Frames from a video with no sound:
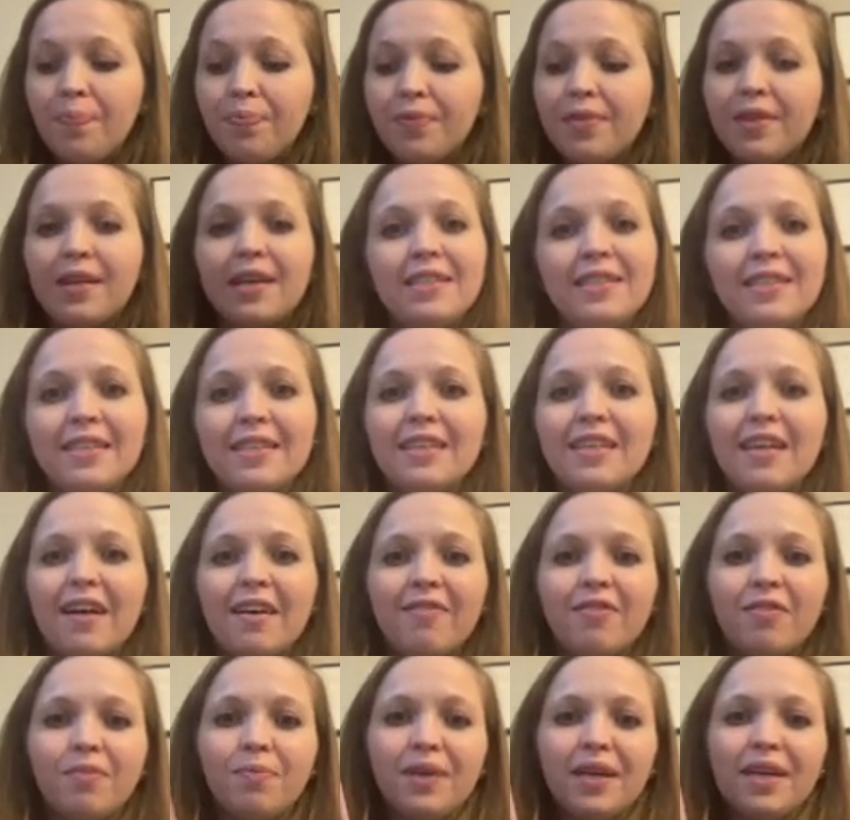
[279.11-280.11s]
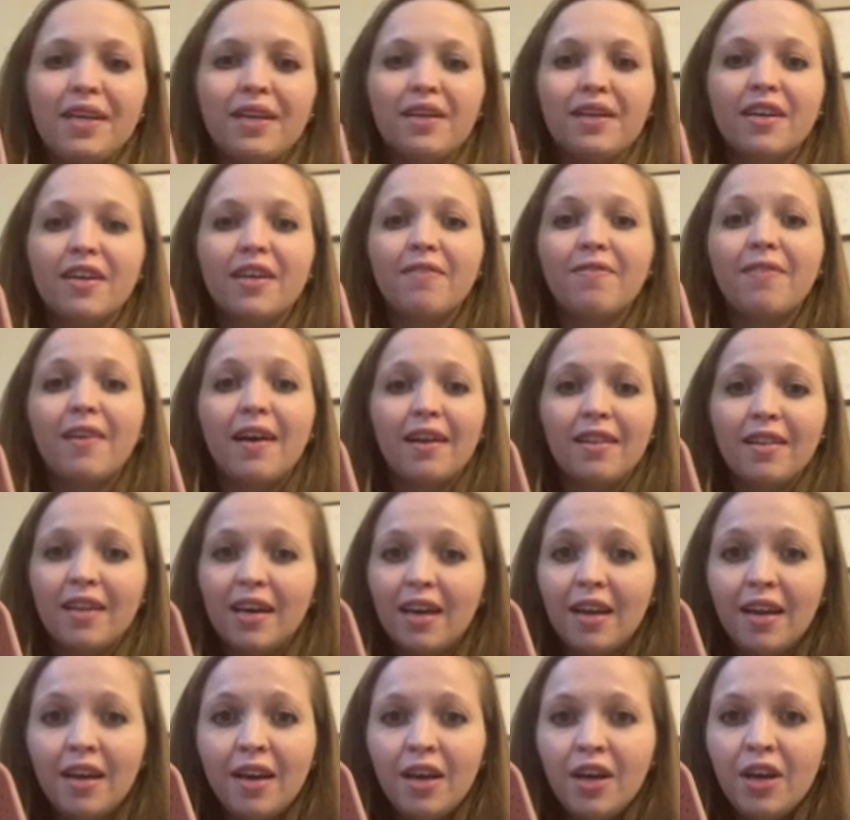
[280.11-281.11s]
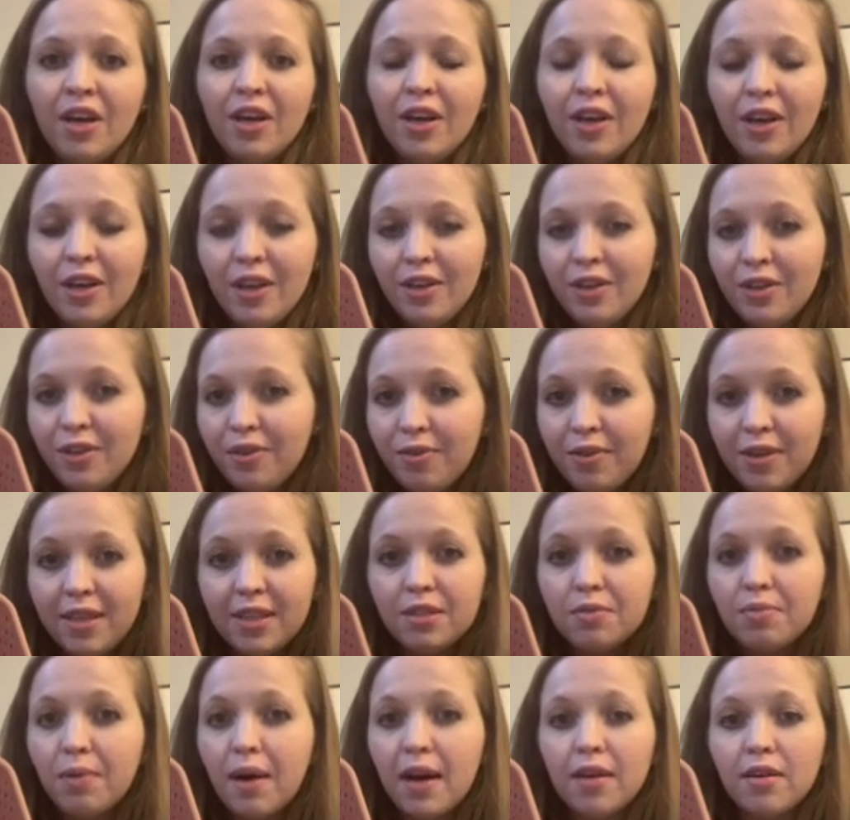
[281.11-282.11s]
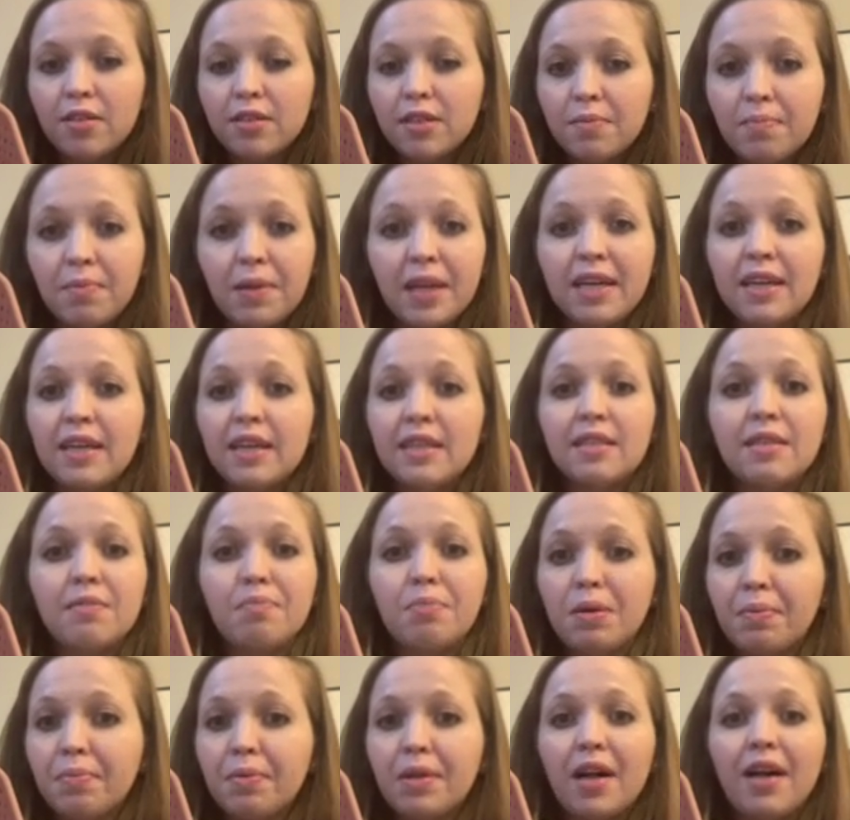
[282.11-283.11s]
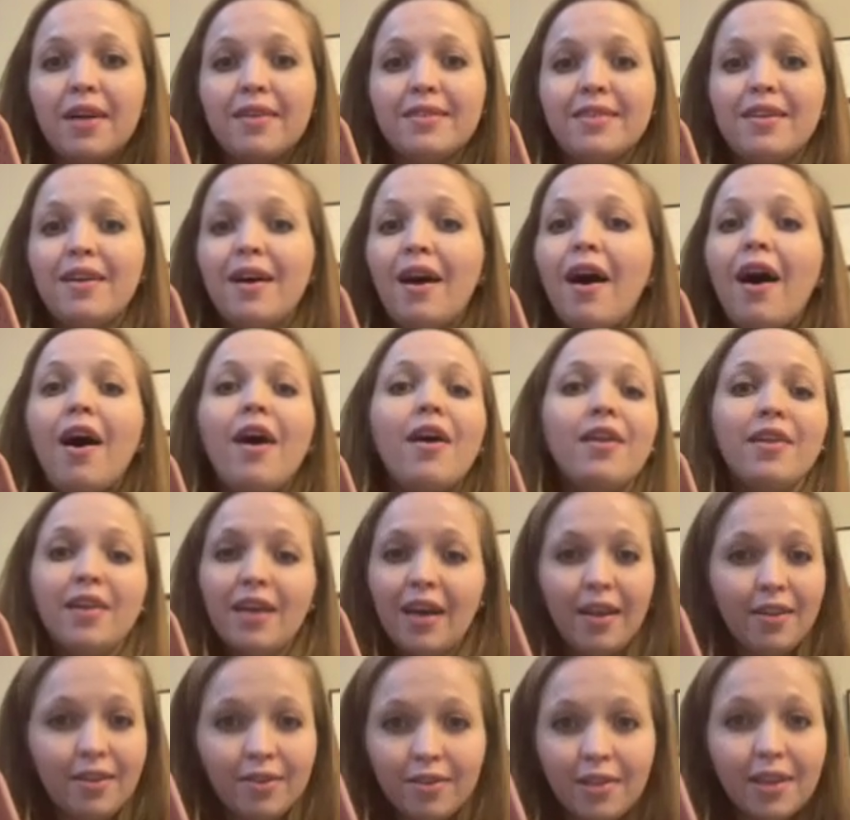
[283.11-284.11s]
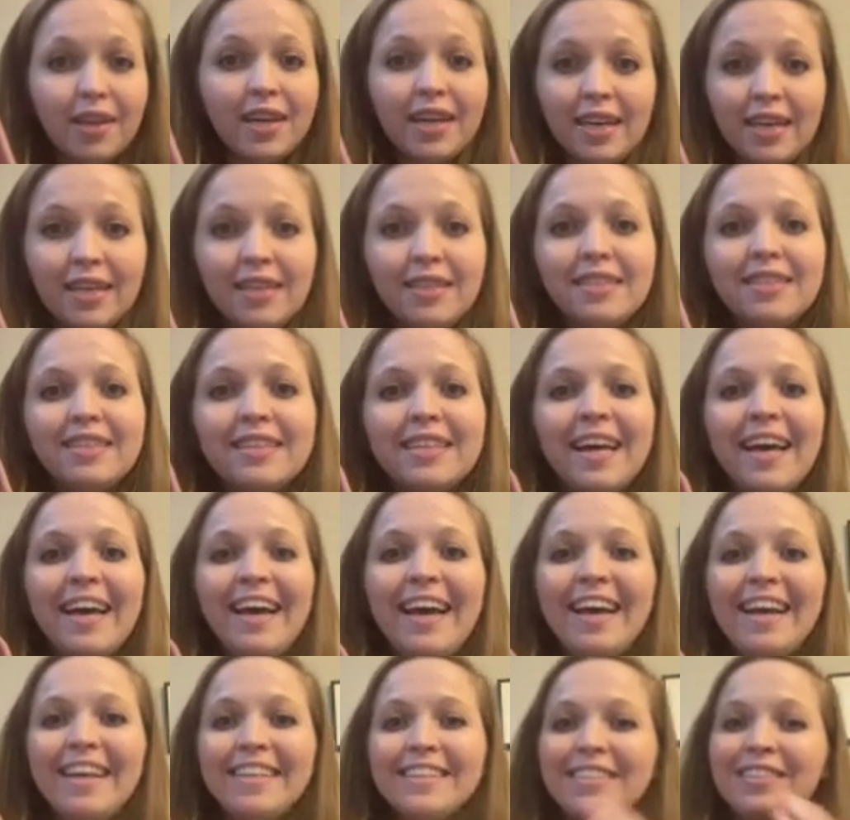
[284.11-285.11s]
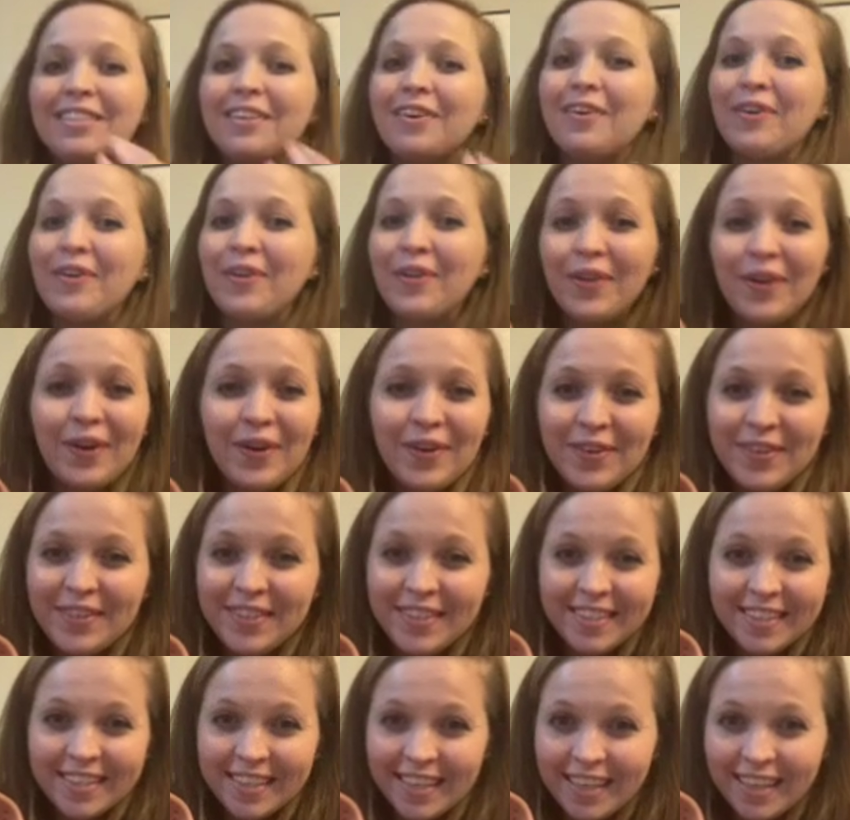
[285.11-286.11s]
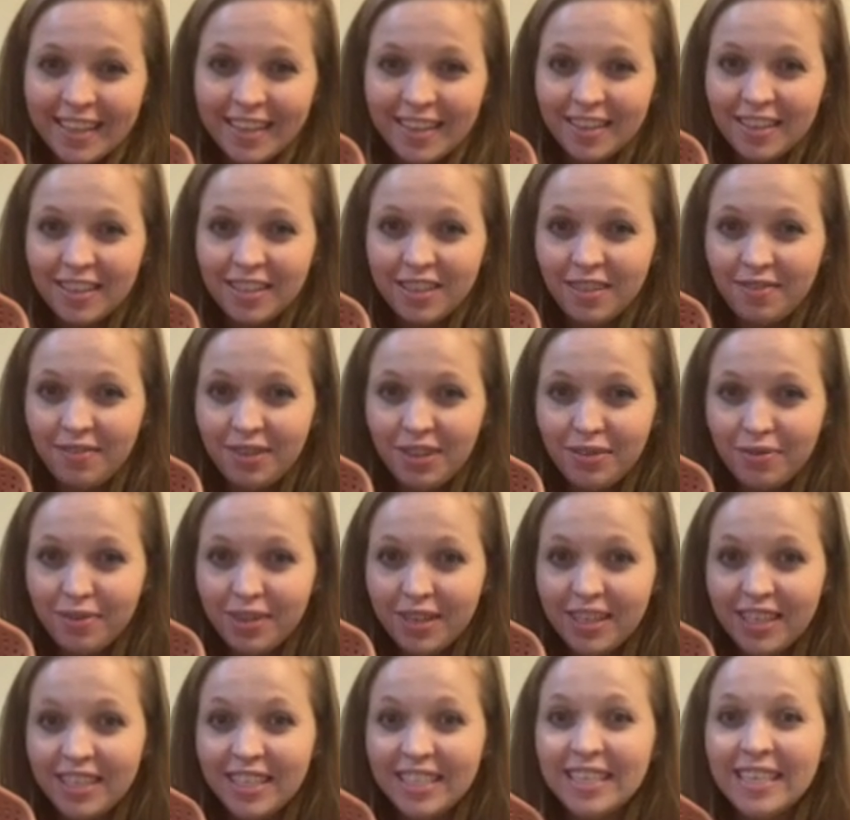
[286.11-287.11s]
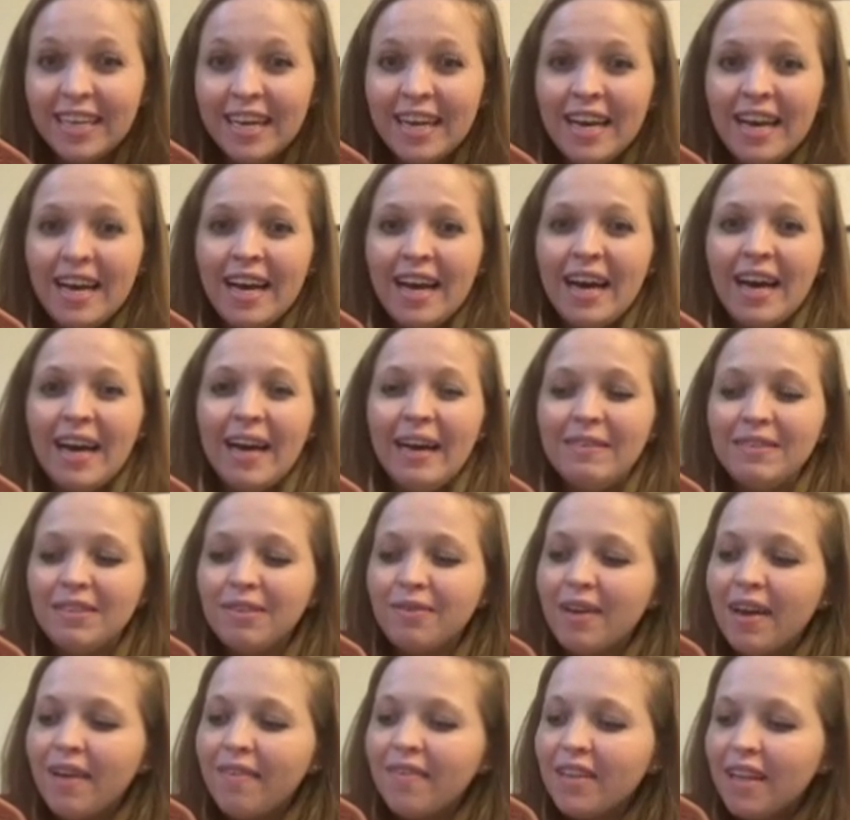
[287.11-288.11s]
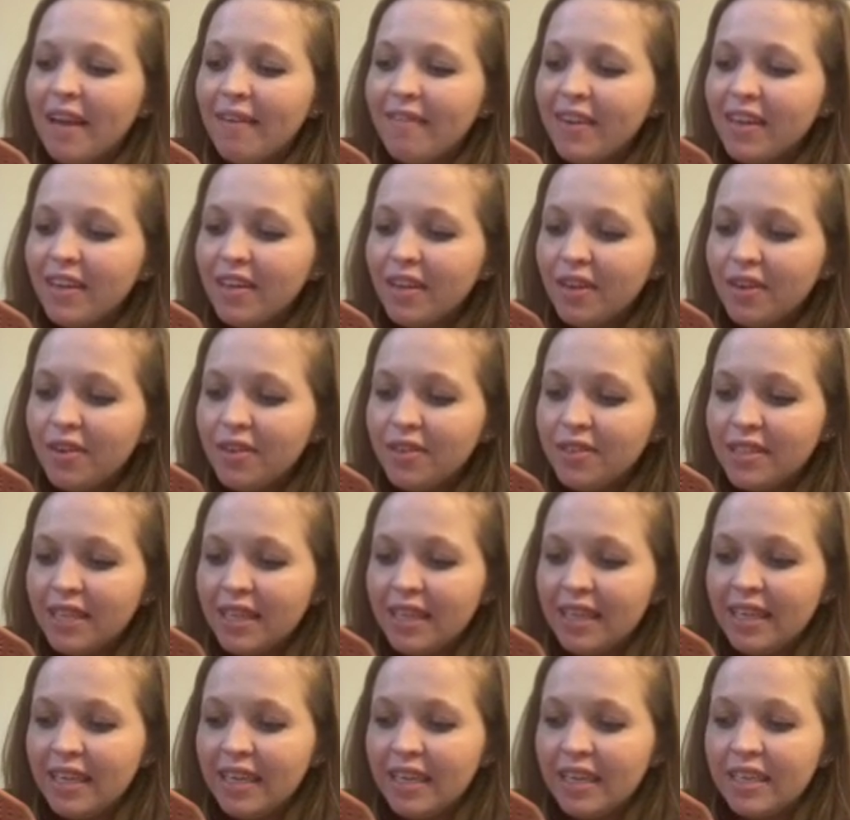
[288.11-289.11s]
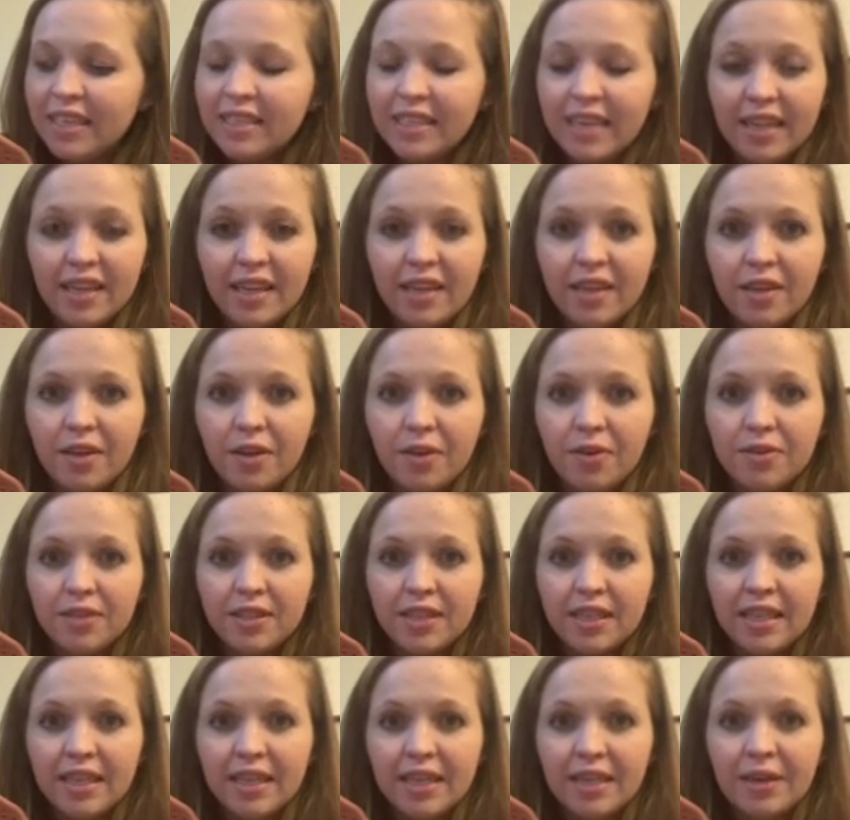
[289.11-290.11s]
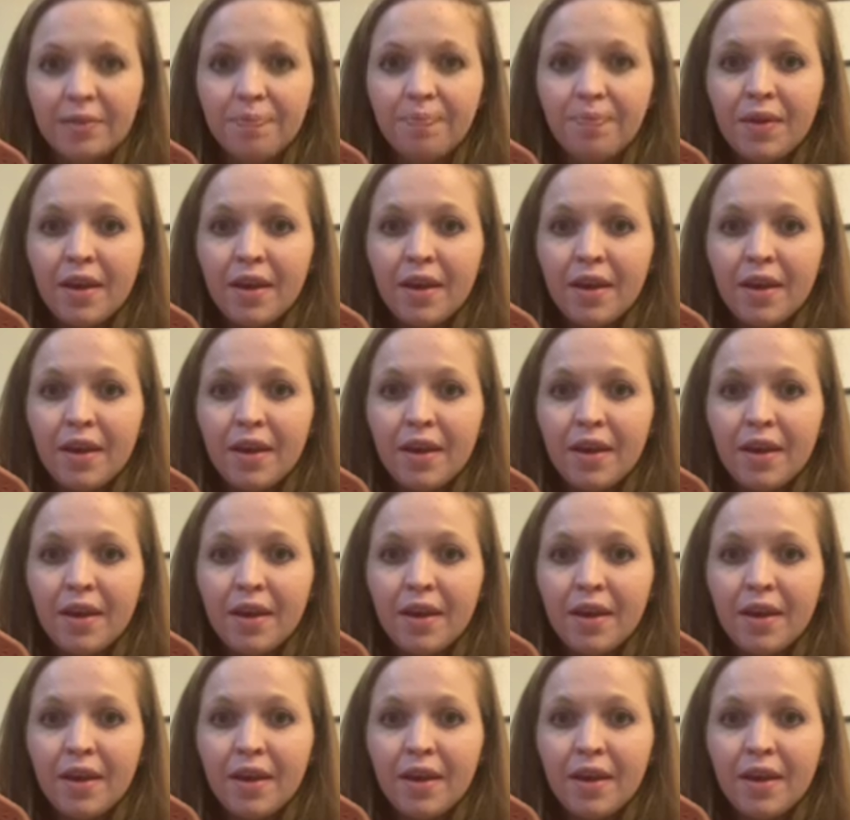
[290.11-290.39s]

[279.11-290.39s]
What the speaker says: This is enough for me. You're going to find that you need swaddles and blankets and burp cloths and all the other linens. And so clothes is like the least of your worries. So we have 11 clothes in here, daily clothes in here.